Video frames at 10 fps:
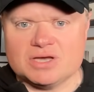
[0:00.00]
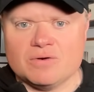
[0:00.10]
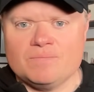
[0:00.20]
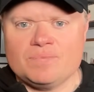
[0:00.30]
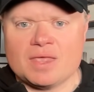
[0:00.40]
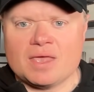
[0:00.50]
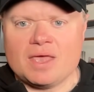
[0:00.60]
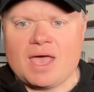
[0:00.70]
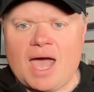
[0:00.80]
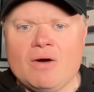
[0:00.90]
So
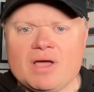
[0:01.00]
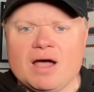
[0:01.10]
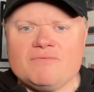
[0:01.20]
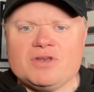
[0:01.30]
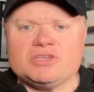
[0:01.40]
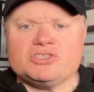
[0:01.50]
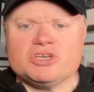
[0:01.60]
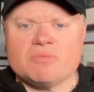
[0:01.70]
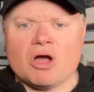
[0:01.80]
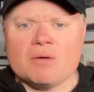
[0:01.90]
how confident is
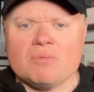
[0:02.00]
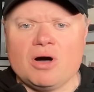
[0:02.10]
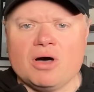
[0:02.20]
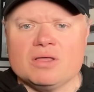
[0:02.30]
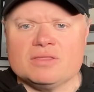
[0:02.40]
Jim Harbaugh